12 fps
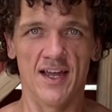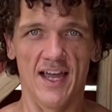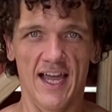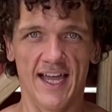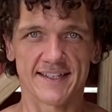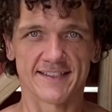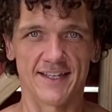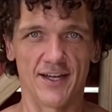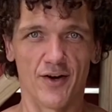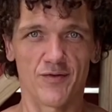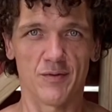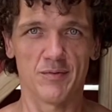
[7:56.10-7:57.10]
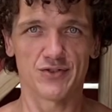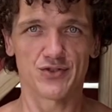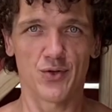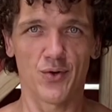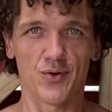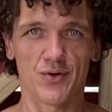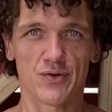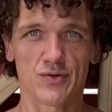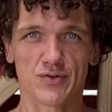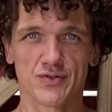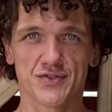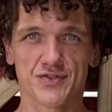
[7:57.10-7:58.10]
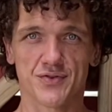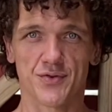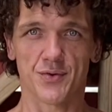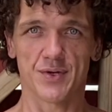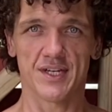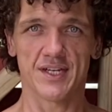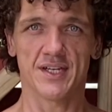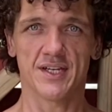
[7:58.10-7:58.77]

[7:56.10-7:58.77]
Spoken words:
Exhale from the shoulders, 3,